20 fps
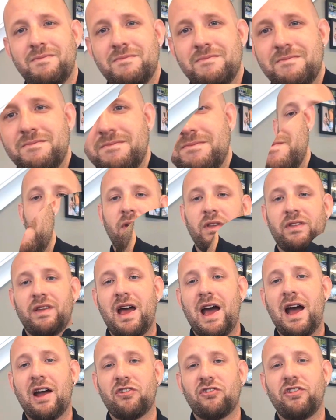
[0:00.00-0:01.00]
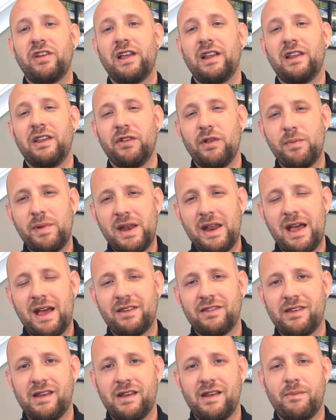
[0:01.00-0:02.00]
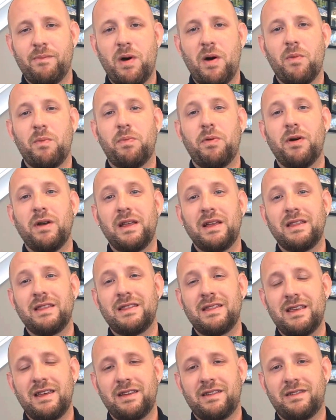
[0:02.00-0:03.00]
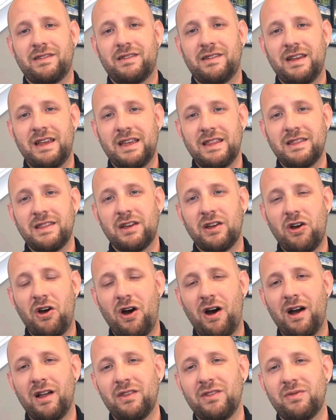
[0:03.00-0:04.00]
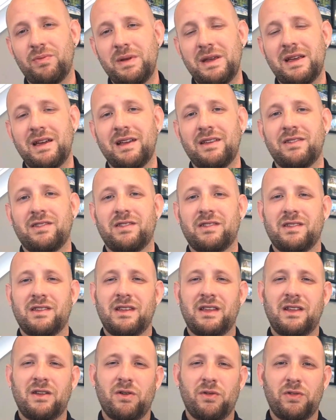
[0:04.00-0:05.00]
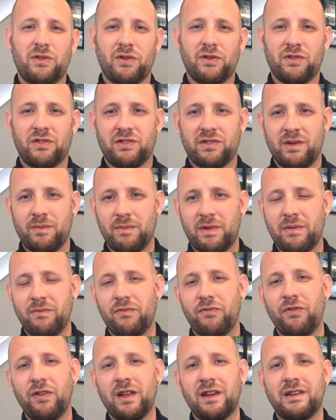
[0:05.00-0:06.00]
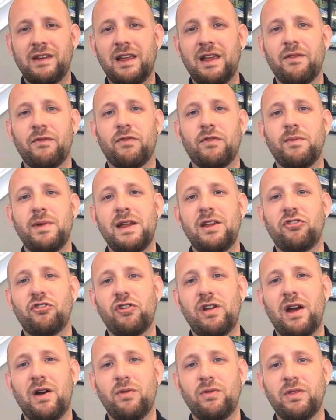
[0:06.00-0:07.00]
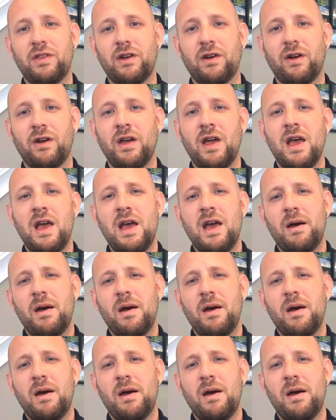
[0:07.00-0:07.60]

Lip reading: Now, I was actually a little bit hesitant about putting this in the cons because, you know, there's some conflicting information out there,